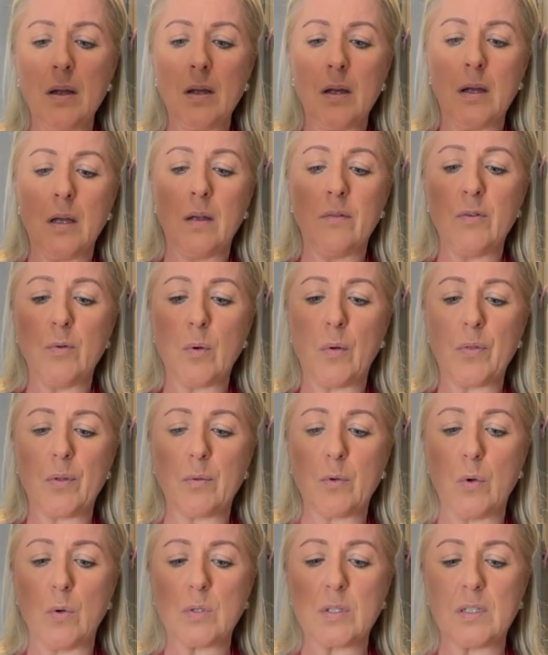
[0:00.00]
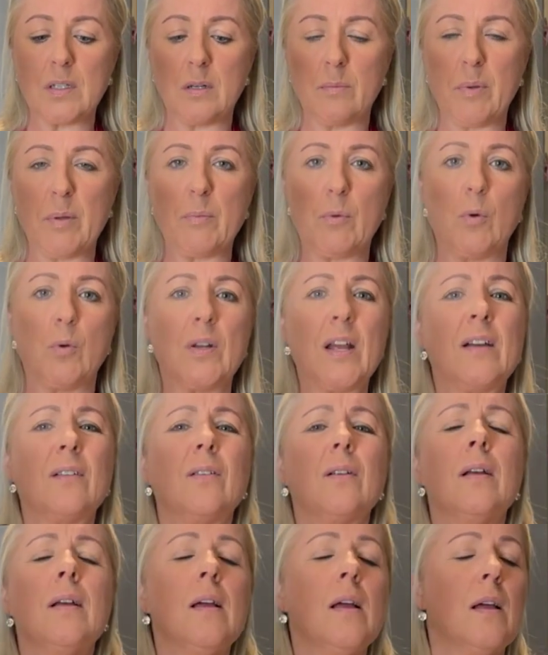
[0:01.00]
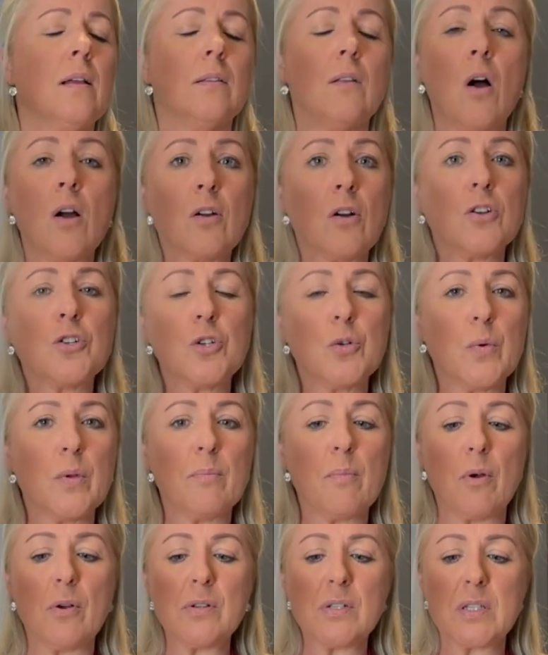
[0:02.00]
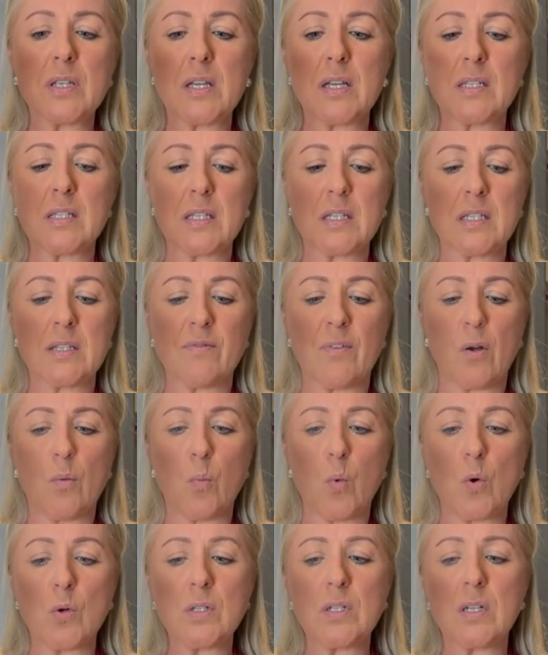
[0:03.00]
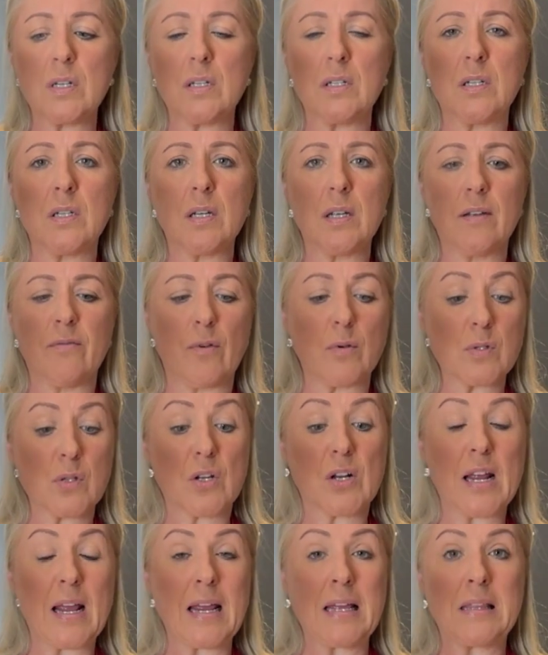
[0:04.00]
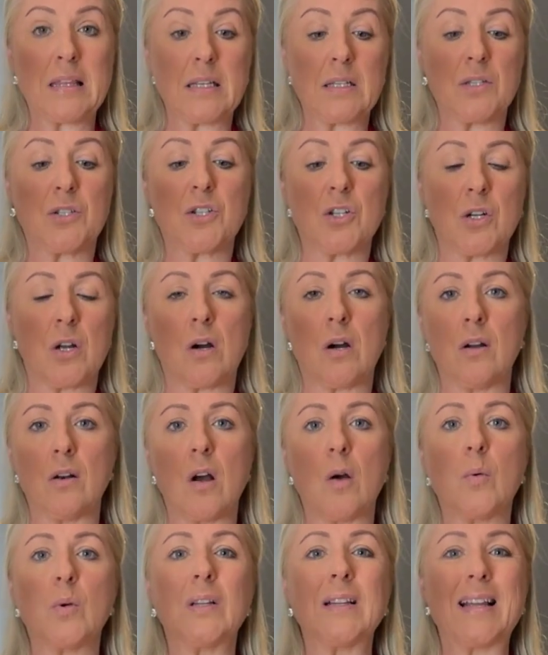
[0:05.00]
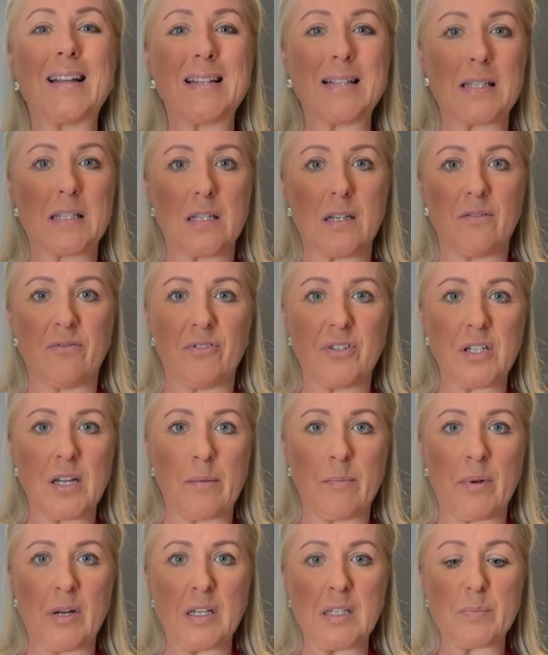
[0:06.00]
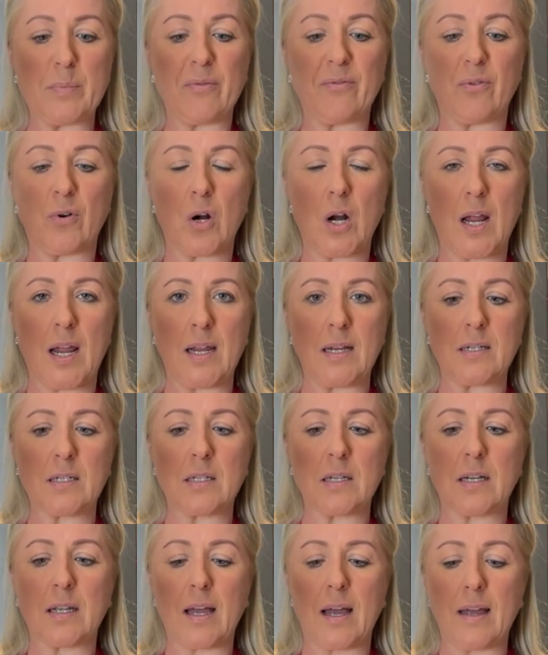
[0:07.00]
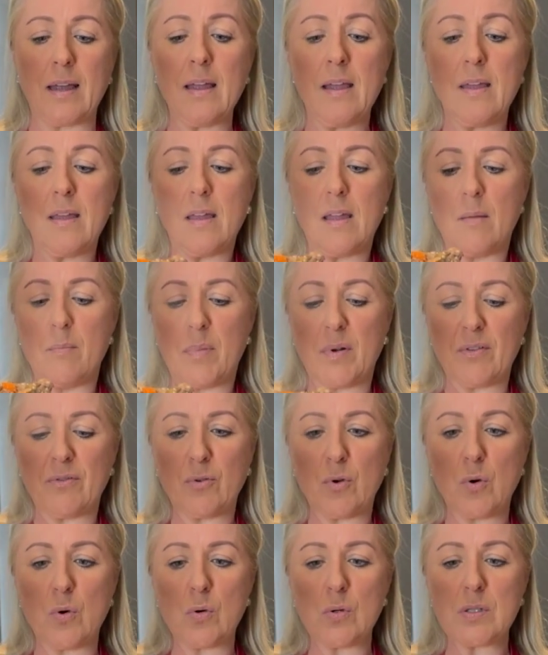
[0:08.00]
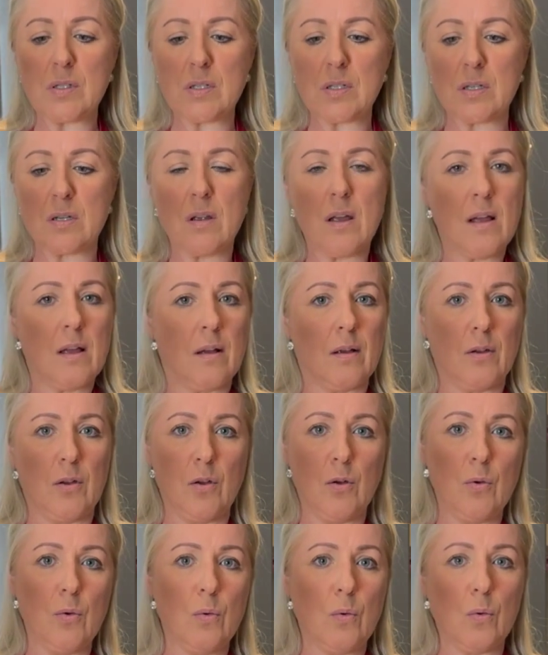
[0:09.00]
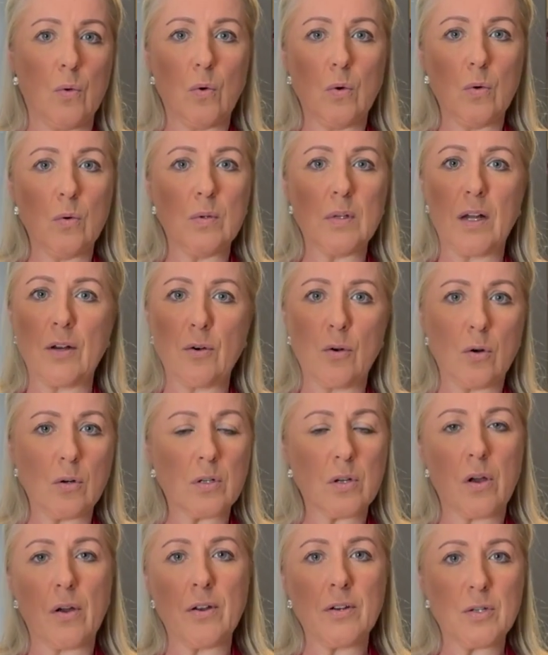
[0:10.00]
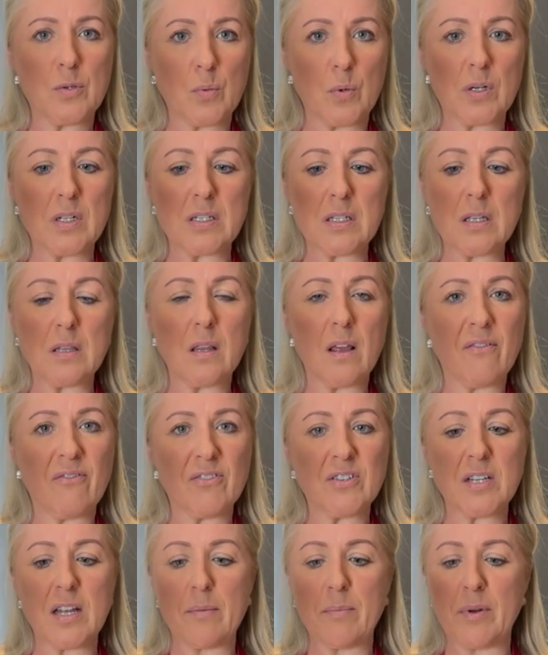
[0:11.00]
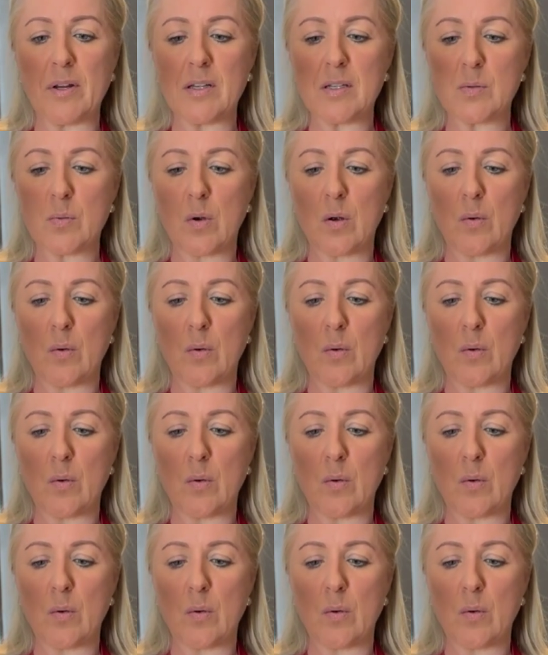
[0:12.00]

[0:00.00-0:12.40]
It's like 6:30. It's dinner time, isn't it? Now, the other thing you might want to check is that your carrots are good enough for you, and they are. Got that nice still firmness. I always like things to be a little bit firm.